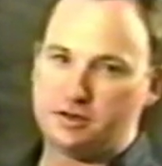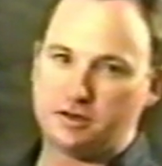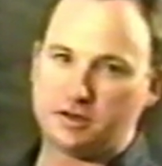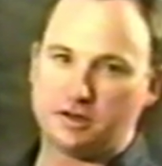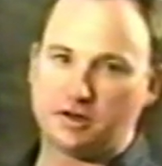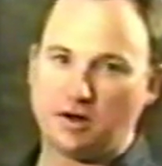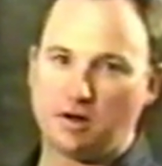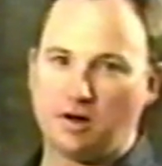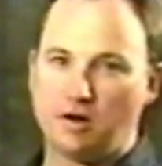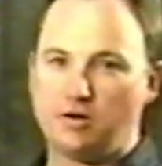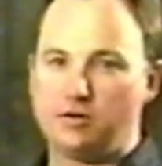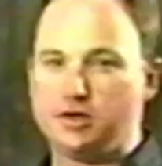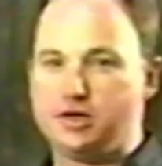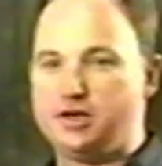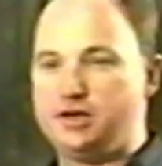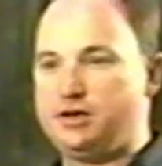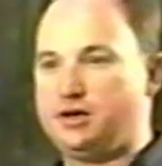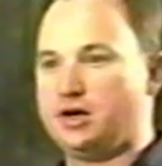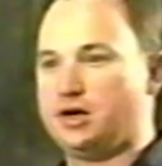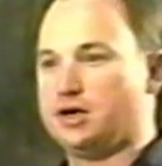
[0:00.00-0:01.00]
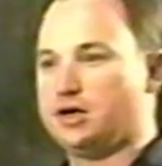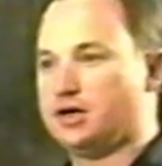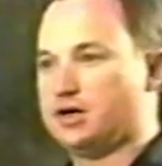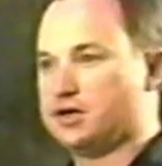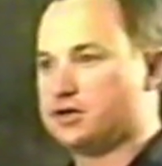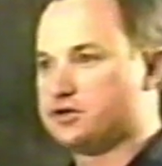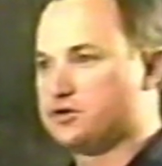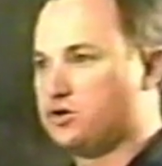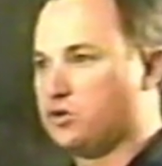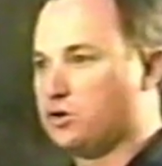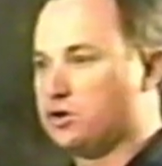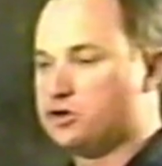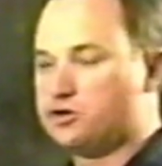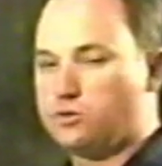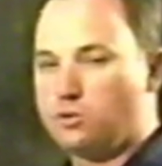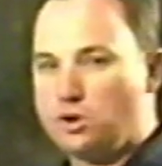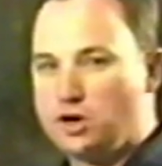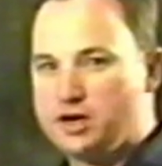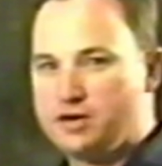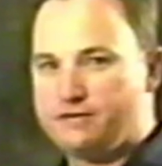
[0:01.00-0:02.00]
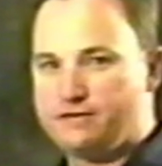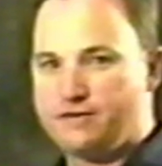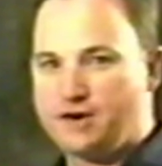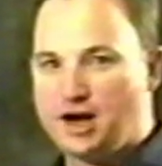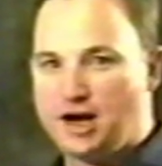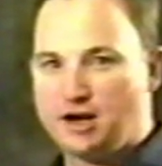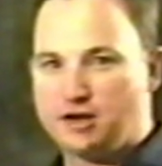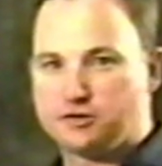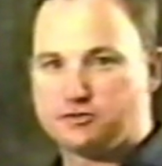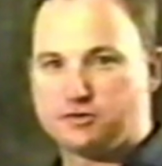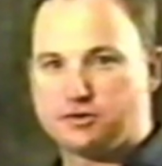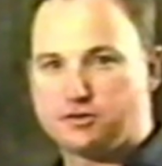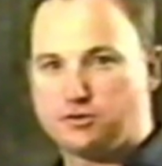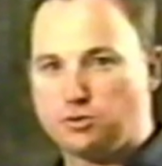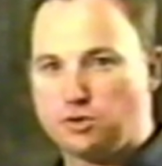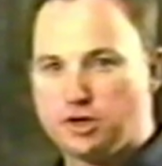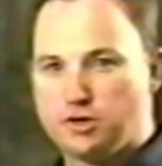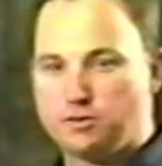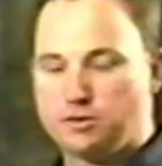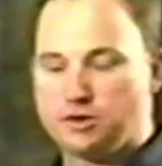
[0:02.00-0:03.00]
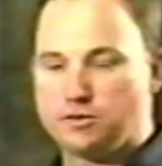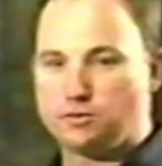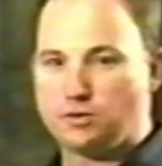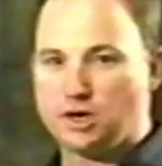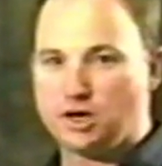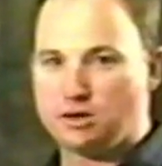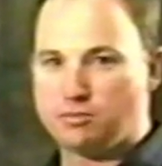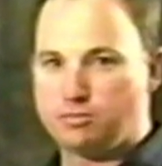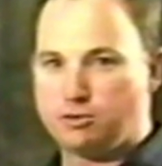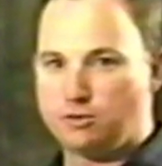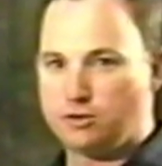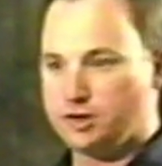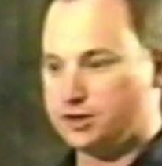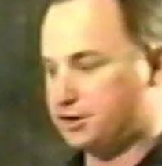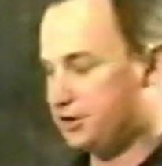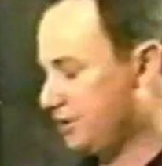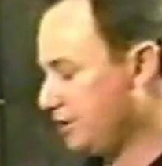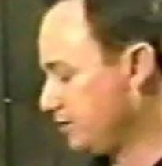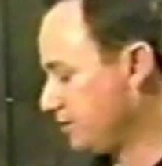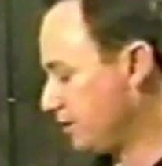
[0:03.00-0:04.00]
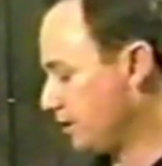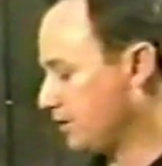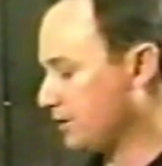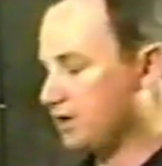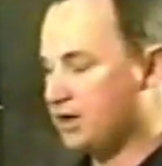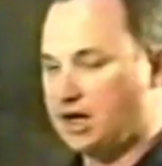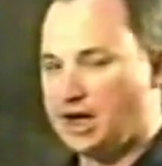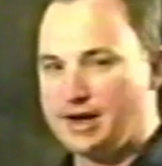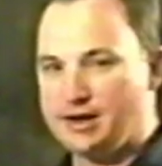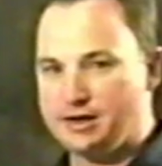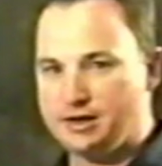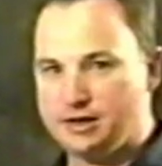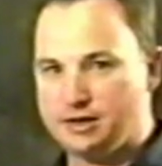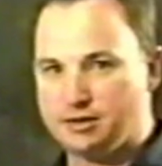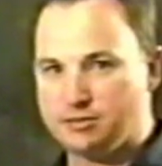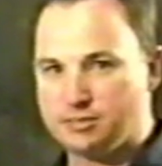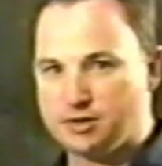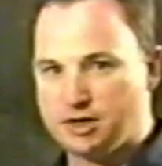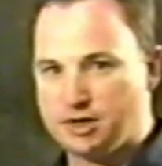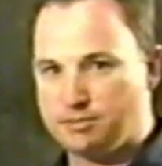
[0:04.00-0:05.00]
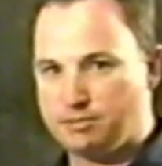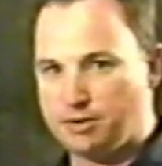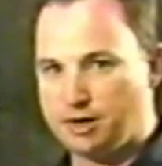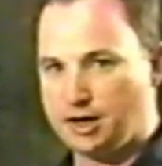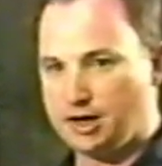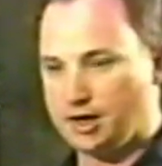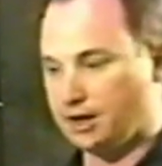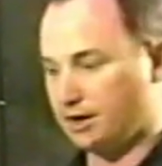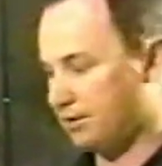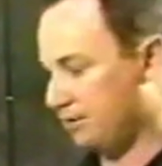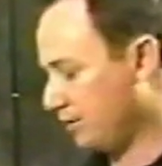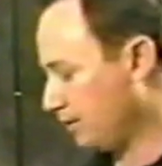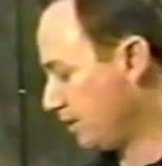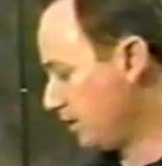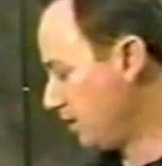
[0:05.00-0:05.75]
You can only store 20 files with 21 weld points using the KDM keypad.